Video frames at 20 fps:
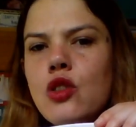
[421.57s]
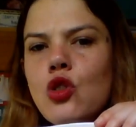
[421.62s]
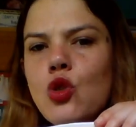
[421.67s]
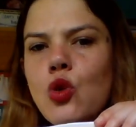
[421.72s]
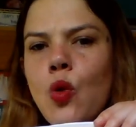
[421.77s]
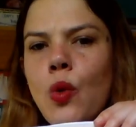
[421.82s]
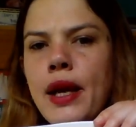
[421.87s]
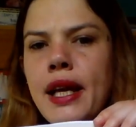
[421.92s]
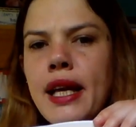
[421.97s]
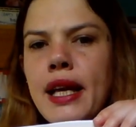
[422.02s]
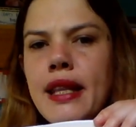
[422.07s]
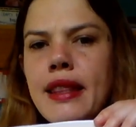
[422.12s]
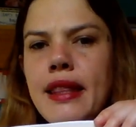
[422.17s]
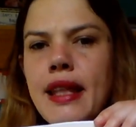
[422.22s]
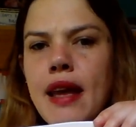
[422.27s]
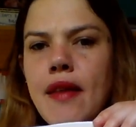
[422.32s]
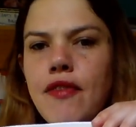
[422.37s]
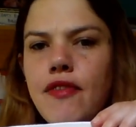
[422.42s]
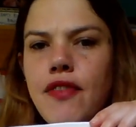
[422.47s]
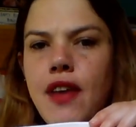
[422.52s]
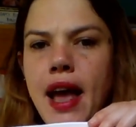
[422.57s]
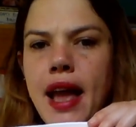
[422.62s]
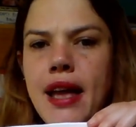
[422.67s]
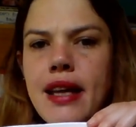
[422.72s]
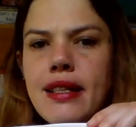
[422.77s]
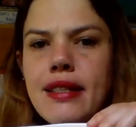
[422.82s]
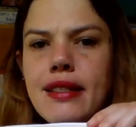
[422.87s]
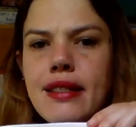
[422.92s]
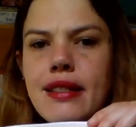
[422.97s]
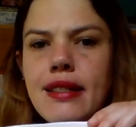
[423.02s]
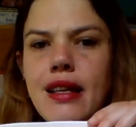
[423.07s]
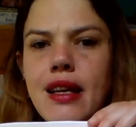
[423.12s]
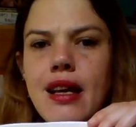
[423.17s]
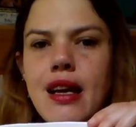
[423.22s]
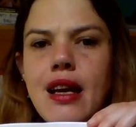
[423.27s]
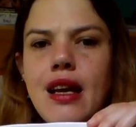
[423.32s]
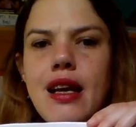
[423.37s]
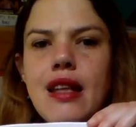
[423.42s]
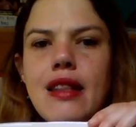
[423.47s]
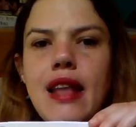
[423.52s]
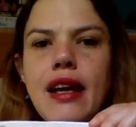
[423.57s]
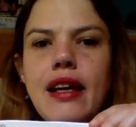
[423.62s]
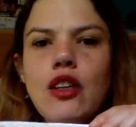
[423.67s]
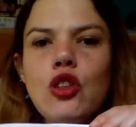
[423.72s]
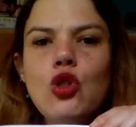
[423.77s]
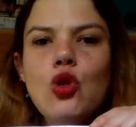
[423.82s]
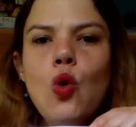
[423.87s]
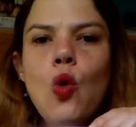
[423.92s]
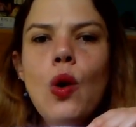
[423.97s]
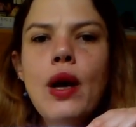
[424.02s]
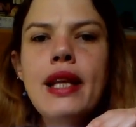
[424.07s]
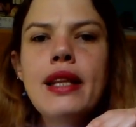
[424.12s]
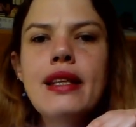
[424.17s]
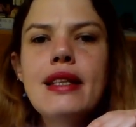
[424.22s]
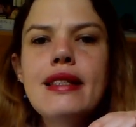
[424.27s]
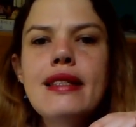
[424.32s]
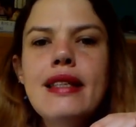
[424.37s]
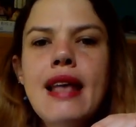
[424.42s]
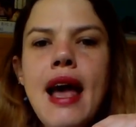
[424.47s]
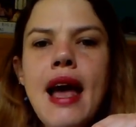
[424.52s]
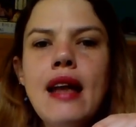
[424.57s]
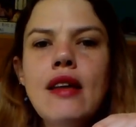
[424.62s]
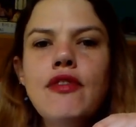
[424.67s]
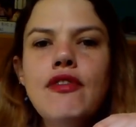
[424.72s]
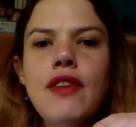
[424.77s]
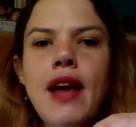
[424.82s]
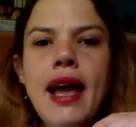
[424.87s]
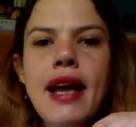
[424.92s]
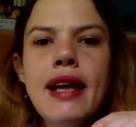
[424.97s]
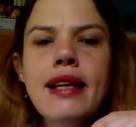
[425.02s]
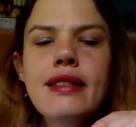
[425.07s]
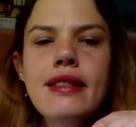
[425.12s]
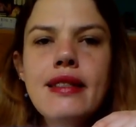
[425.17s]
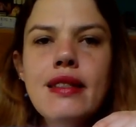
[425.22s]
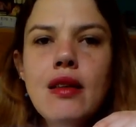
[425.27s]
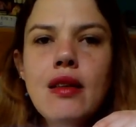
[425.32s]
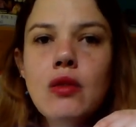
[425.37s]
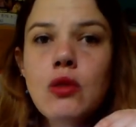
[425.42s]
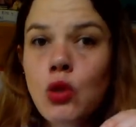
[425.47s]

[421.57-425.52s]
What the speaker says: drawing in their face, they can draw in the sad face.